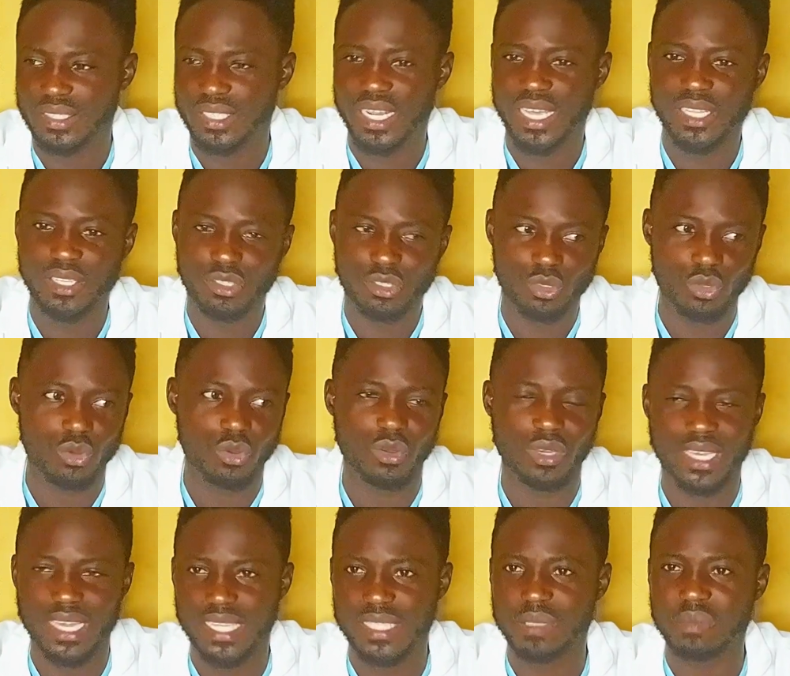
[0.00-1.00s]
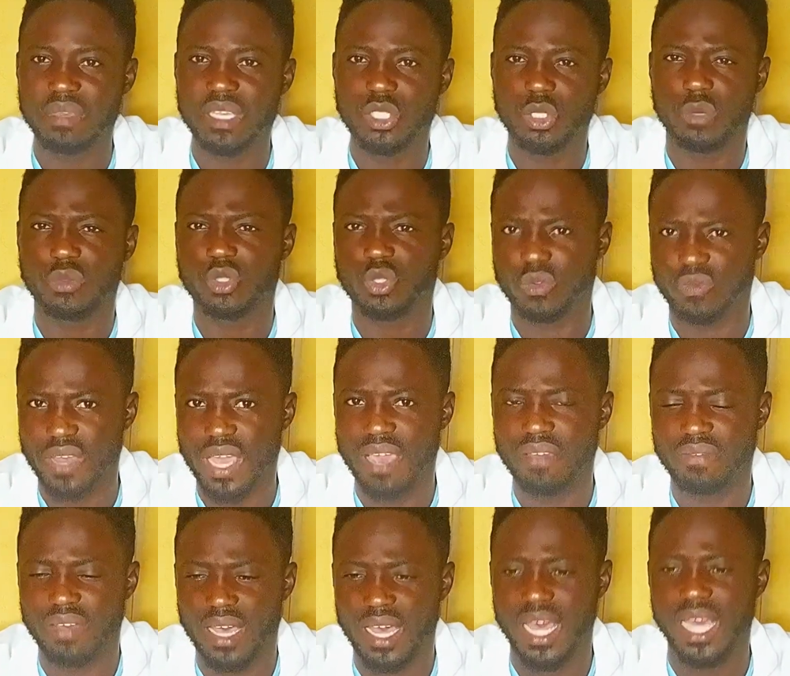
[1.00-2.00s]
trying to get means of
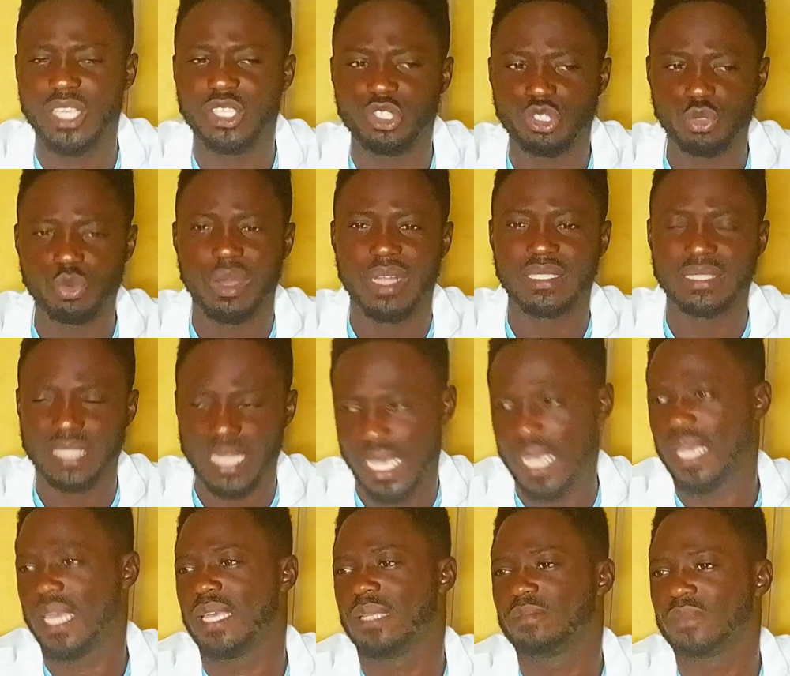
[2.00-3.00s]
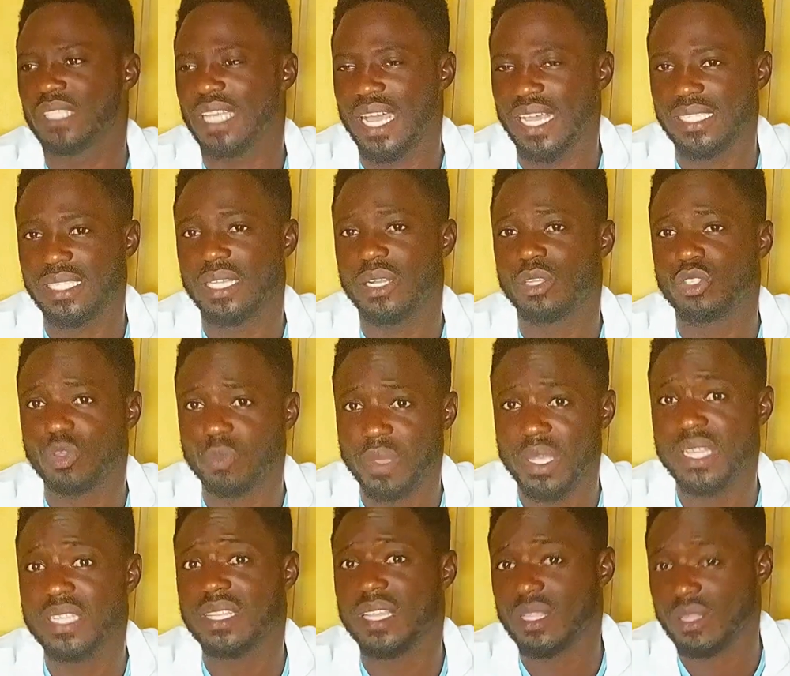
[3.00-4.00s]
survival and you are there as an
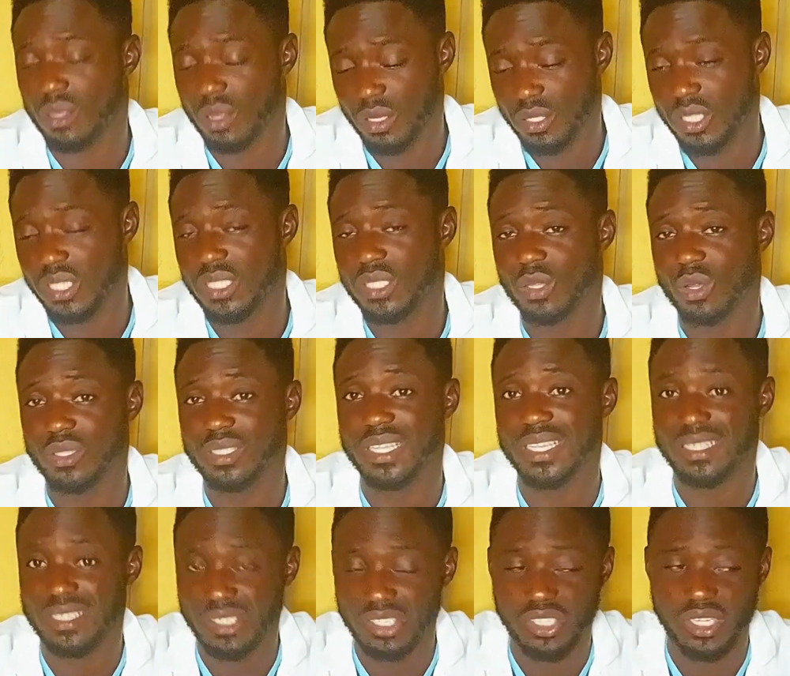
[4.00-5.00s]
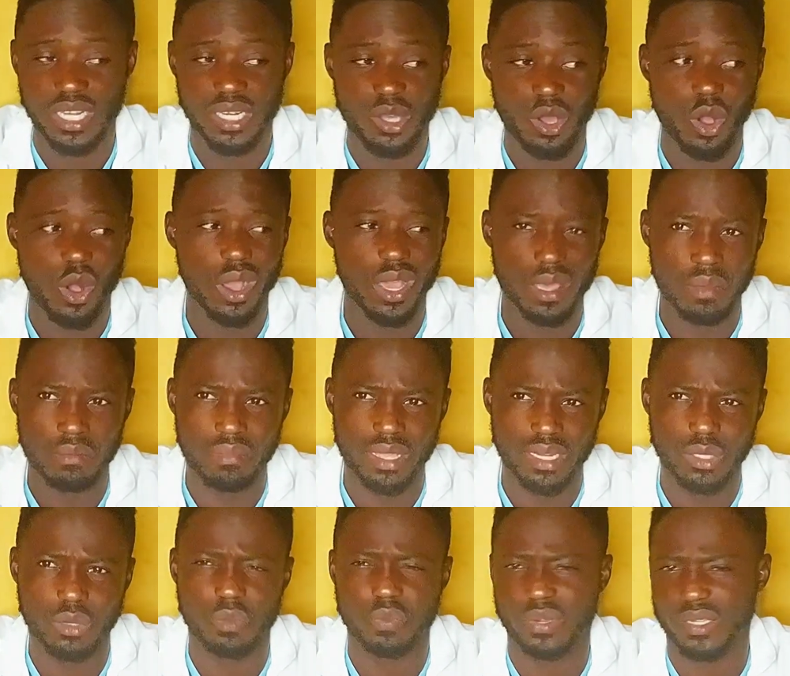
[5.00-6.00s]
orthopedic technologist or technician or a
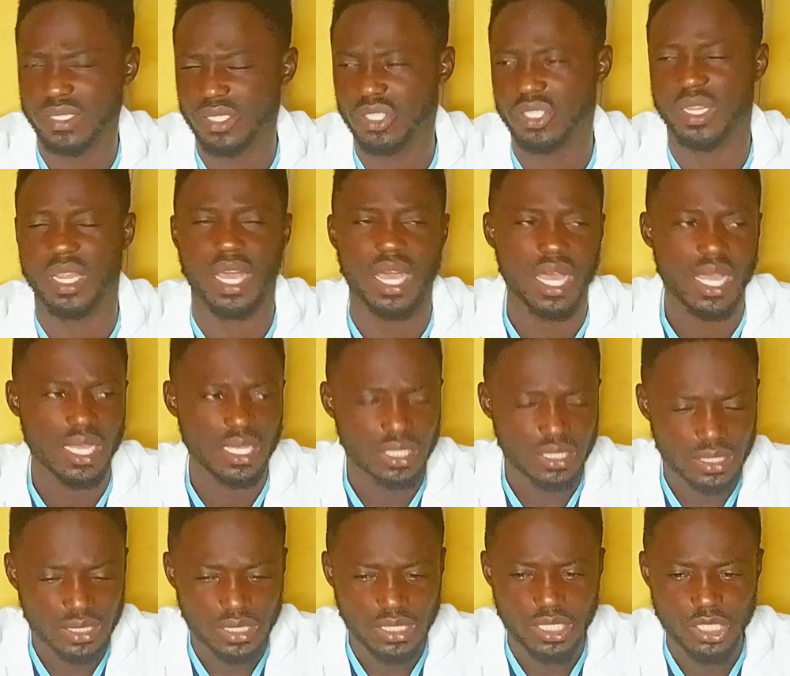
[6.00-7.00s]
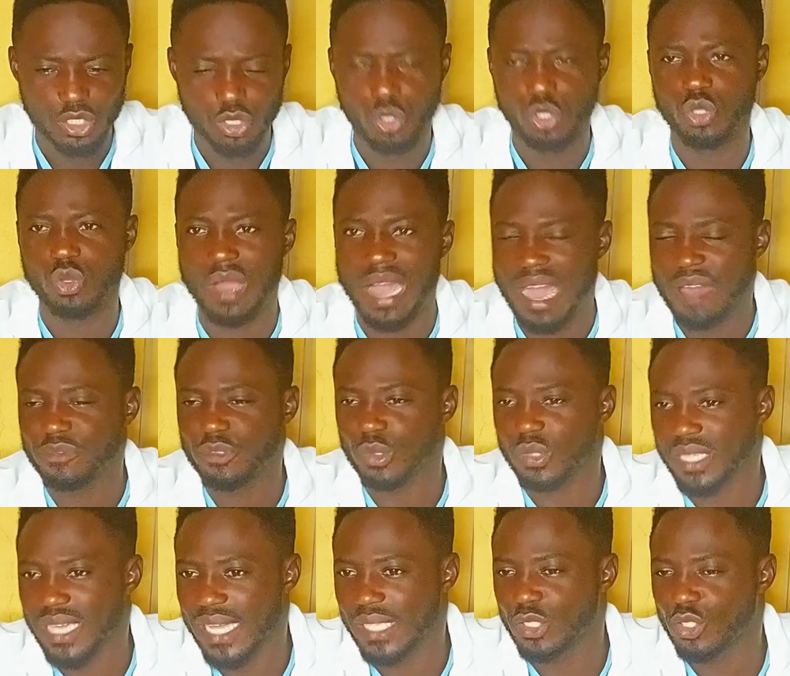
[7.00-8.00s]
medical practitioner, so you have
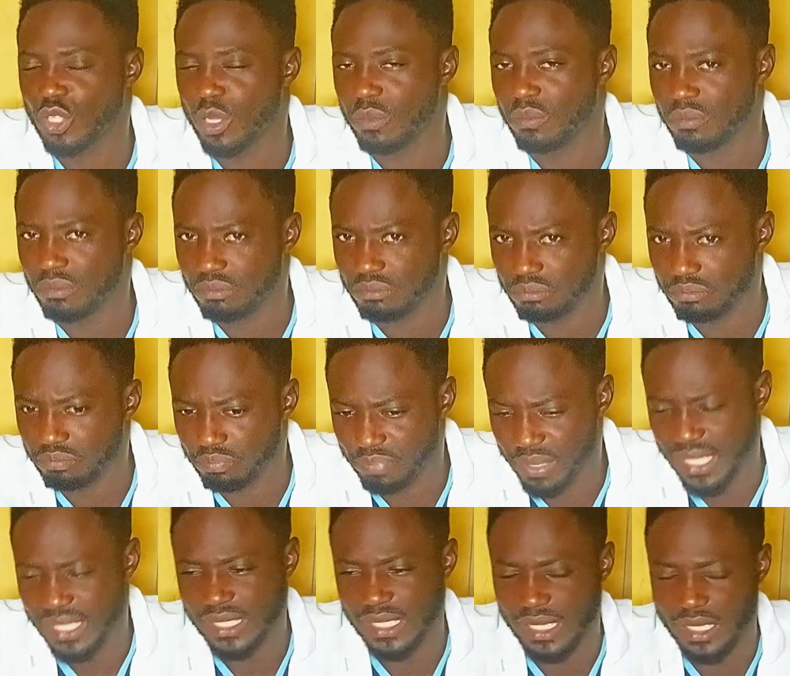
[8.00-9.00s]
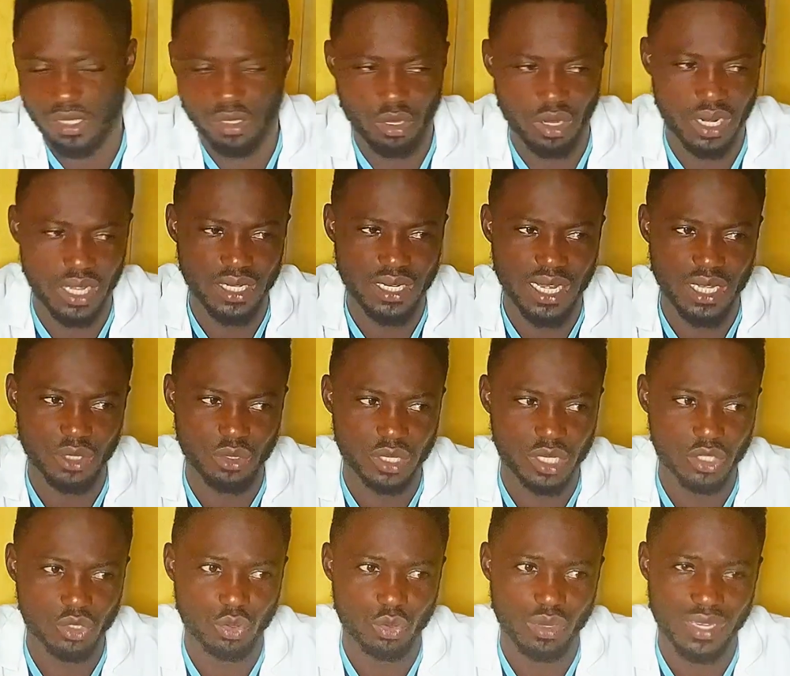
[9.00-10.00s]
to get some basic knowledge that
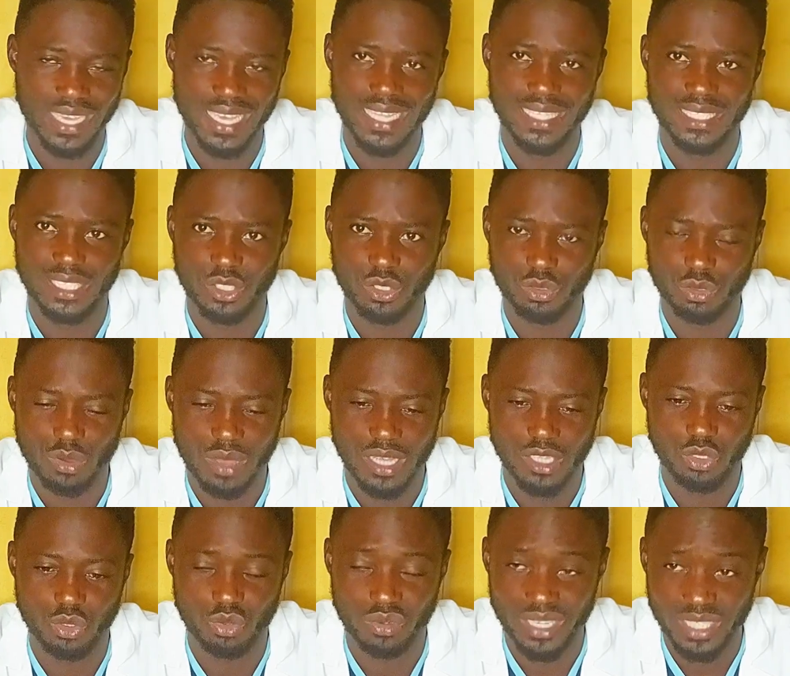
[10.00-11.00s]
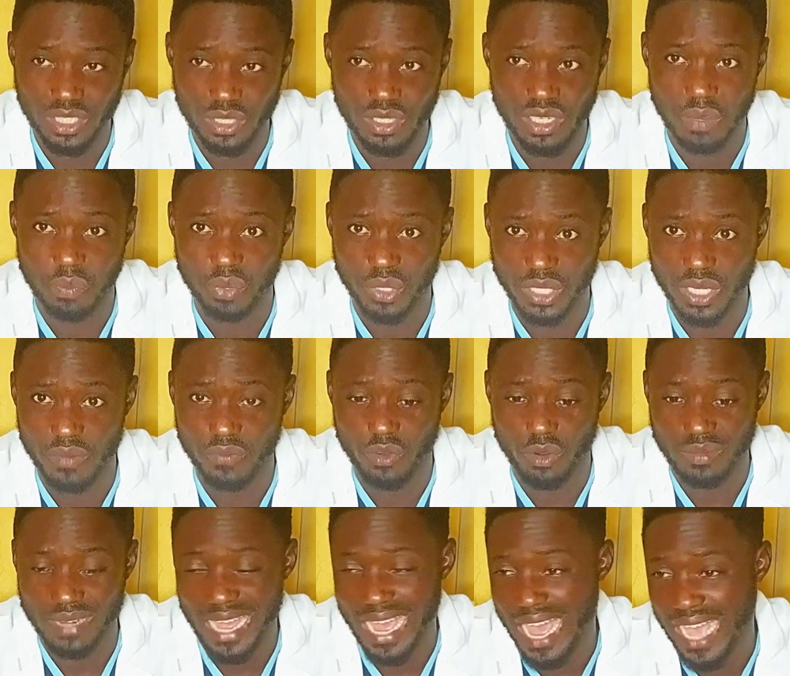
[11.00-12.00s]
you need to get so as to rescue the patient
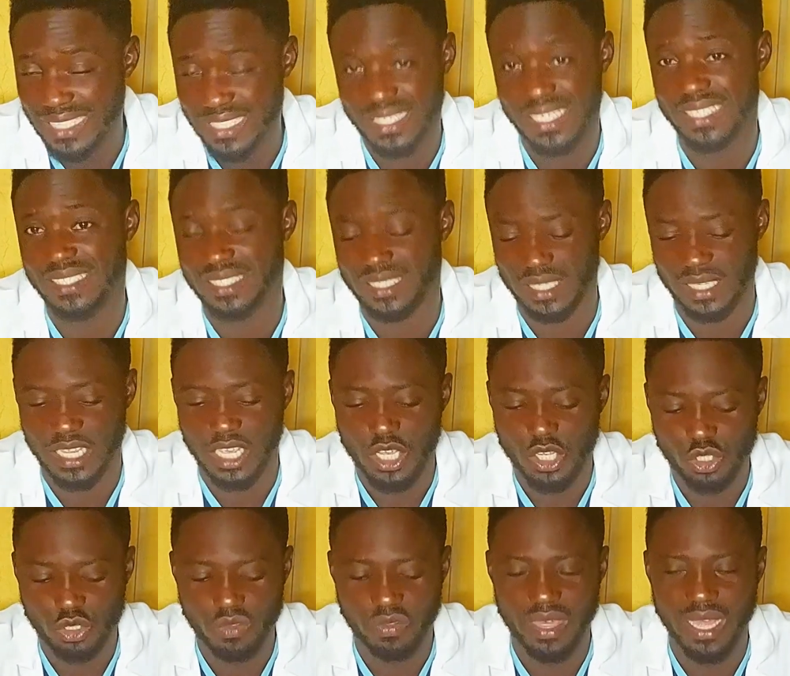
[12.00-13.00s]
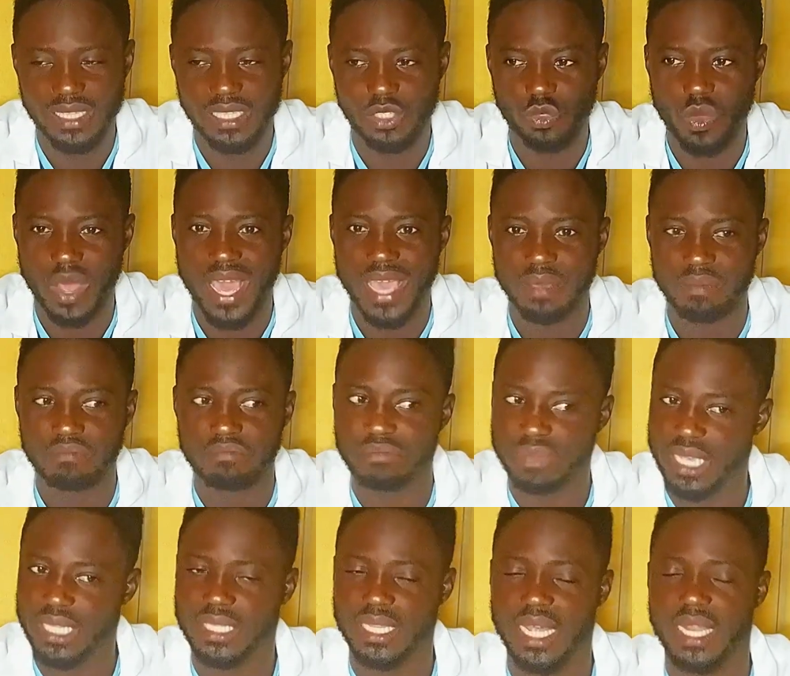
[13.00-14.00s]
from that accident scene. So that is why I
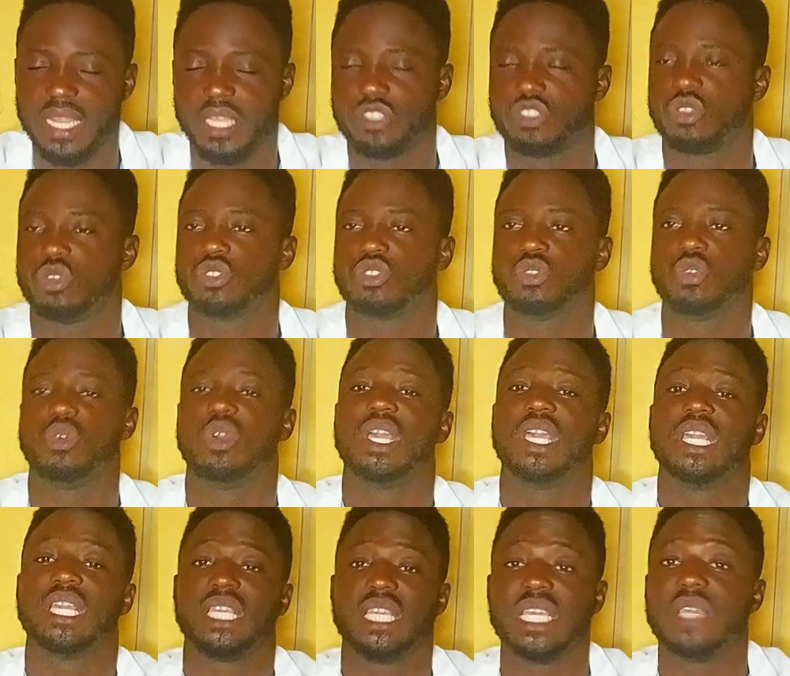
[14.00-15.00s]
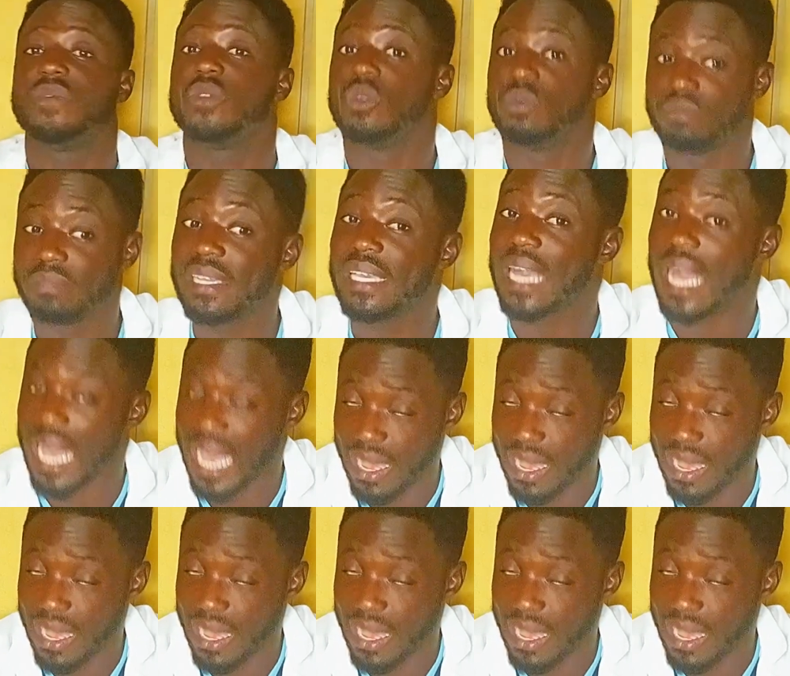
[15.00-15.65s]
made that lecture. So if you